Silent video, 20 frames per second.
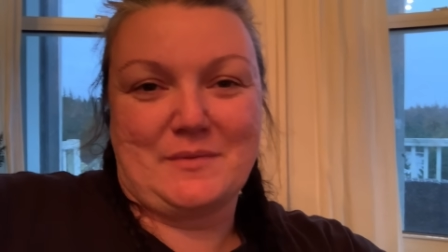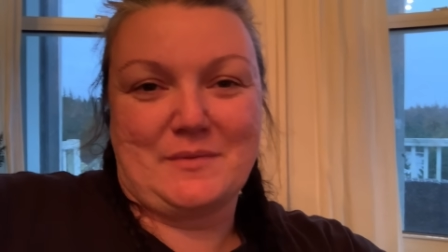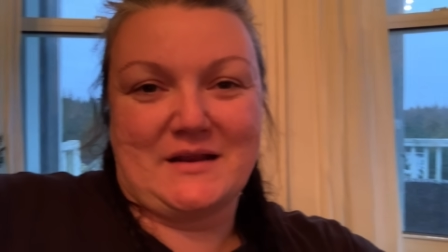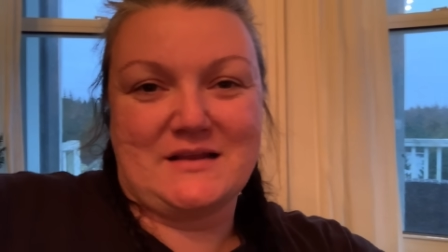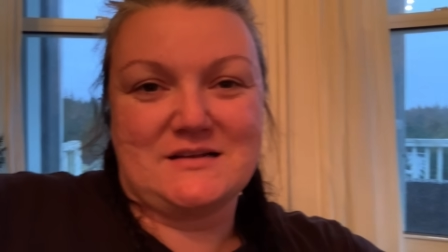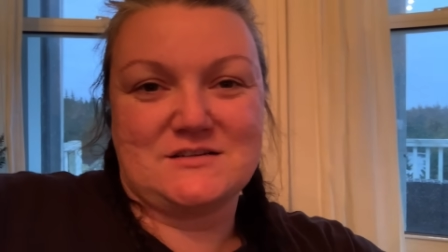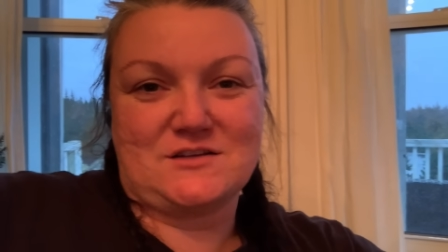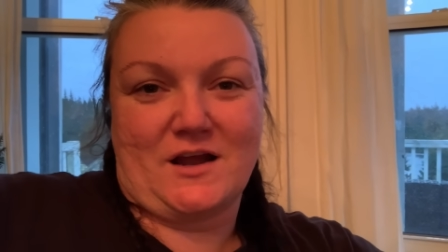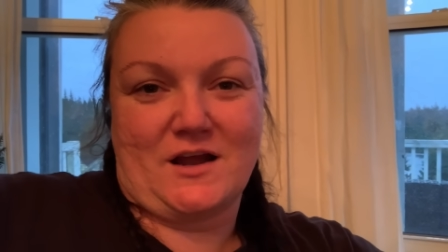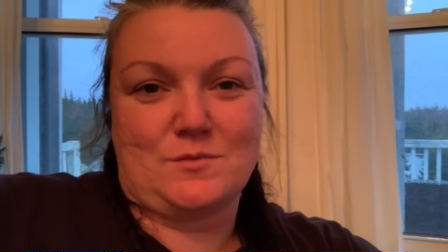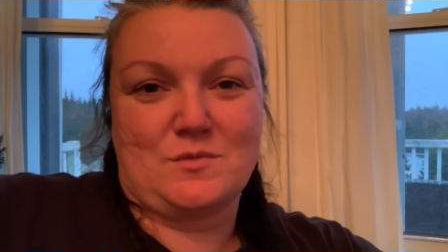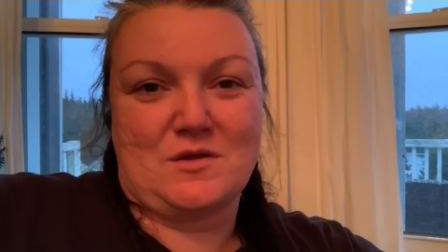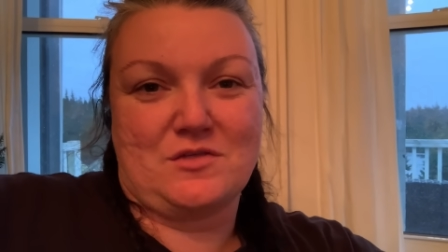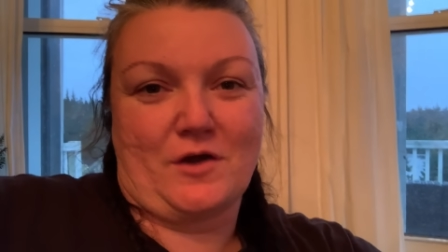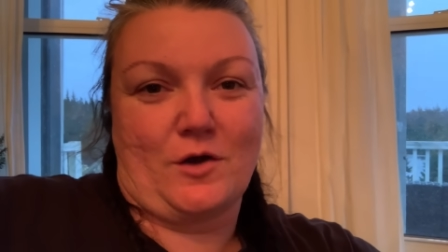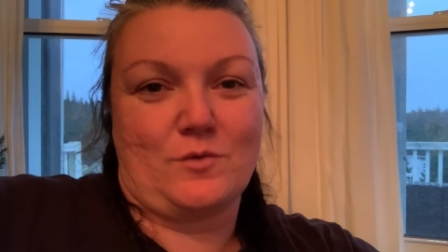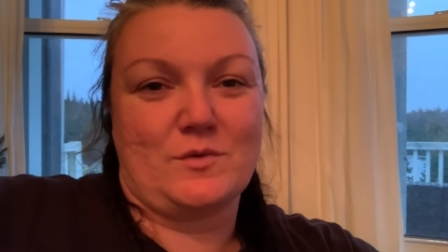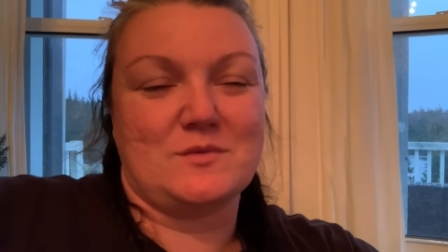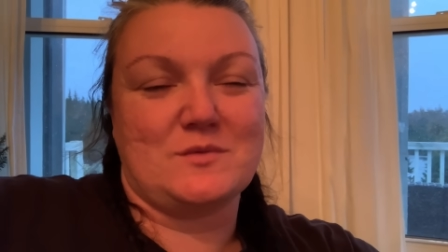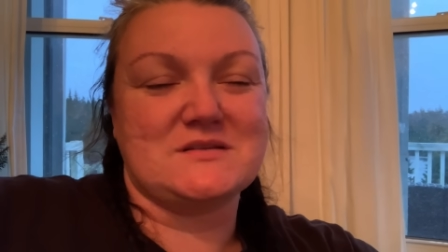anytime, we
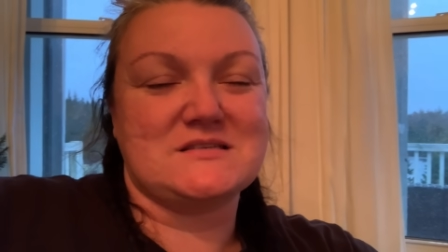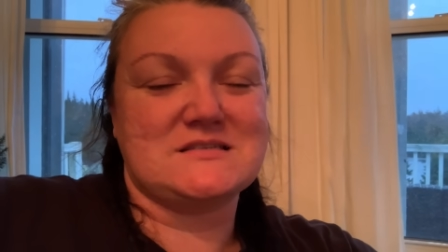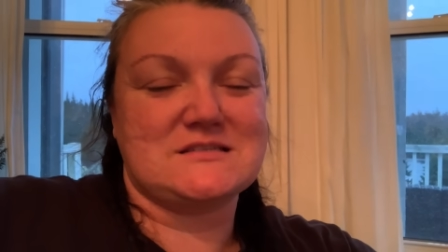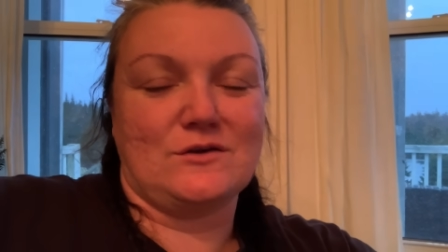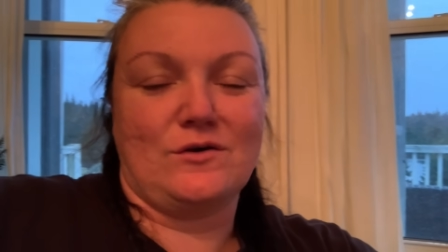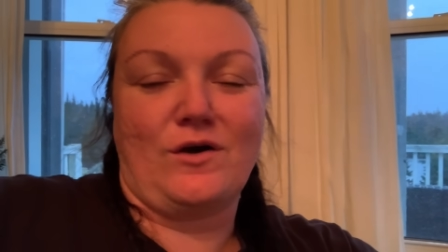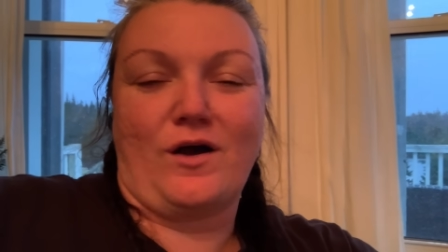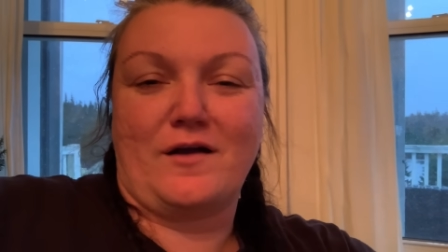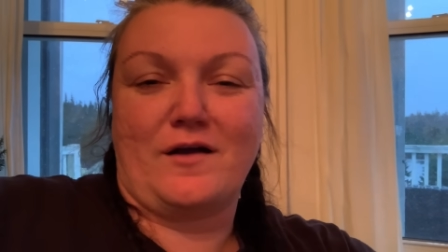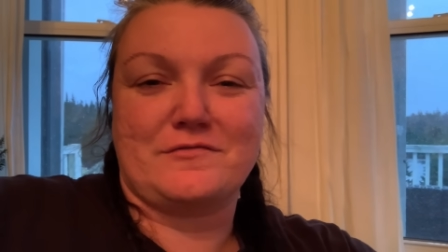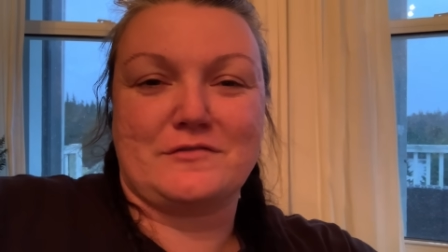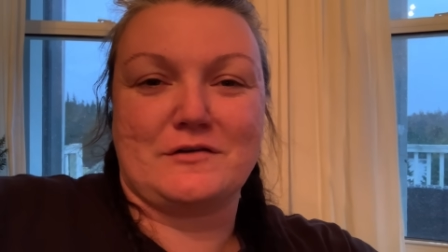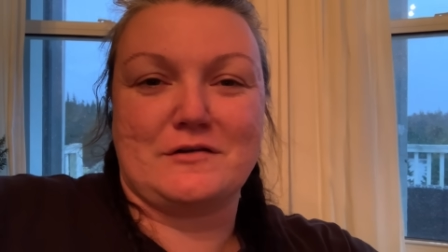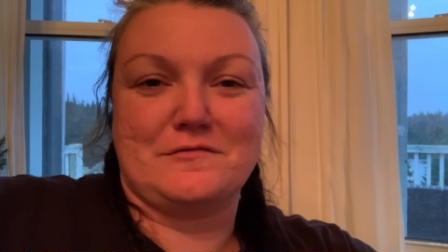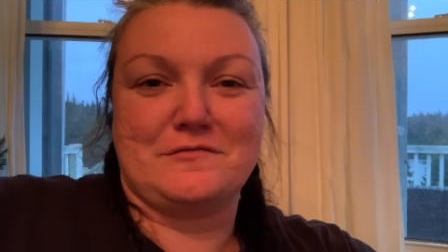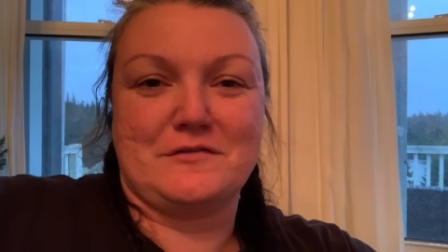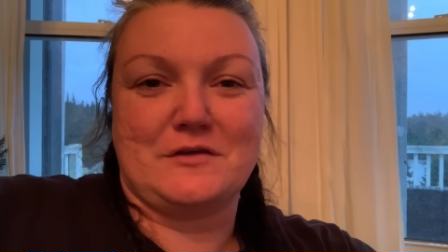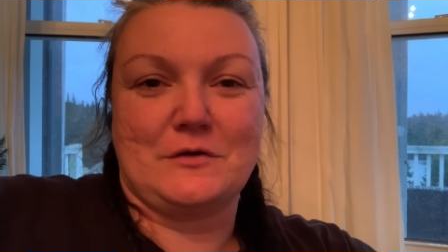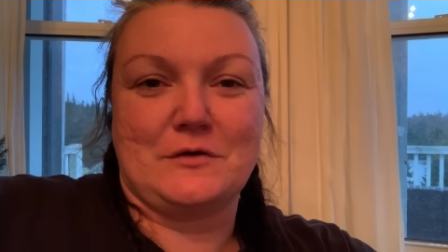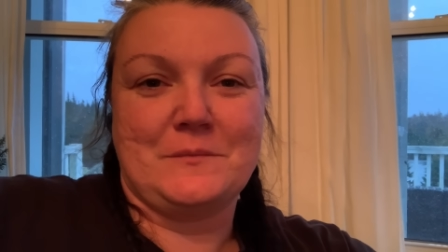thought we would still offer a
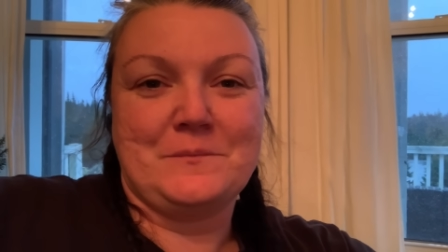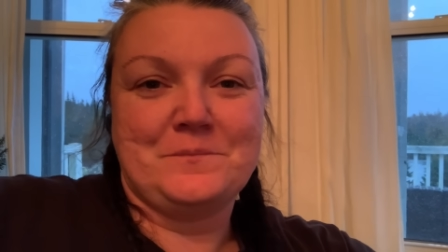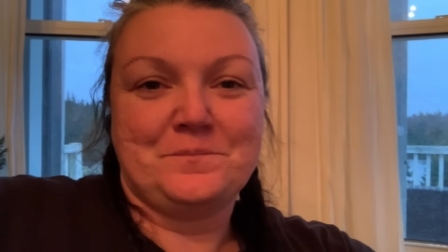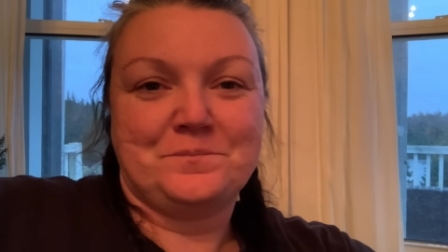few.